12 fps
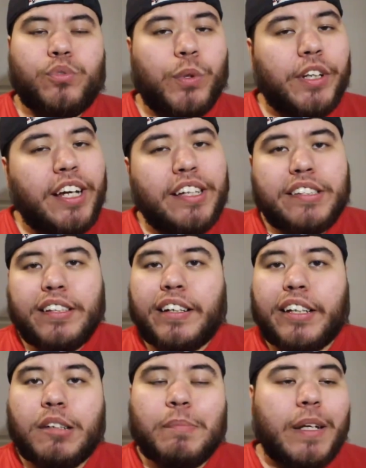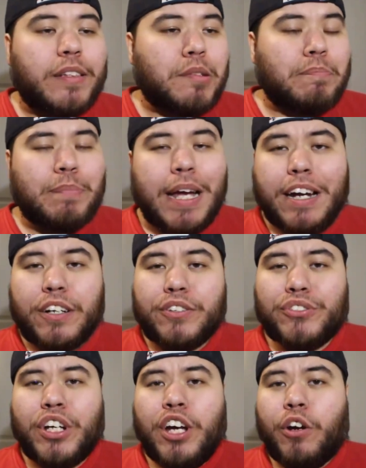We're not talking about the
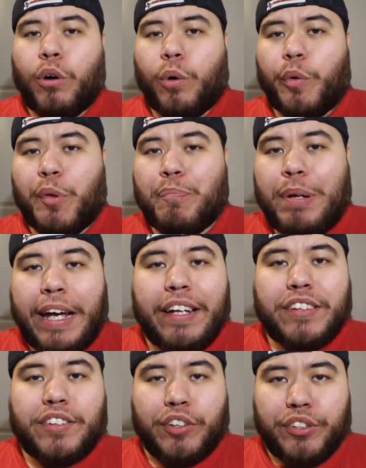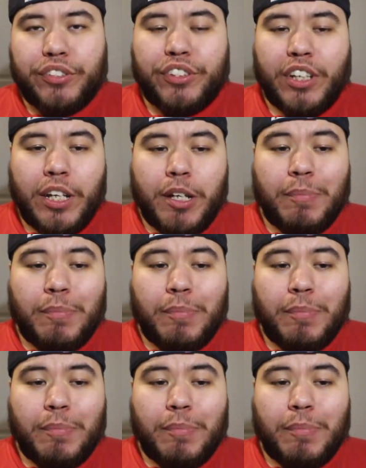Bears or the Panthers,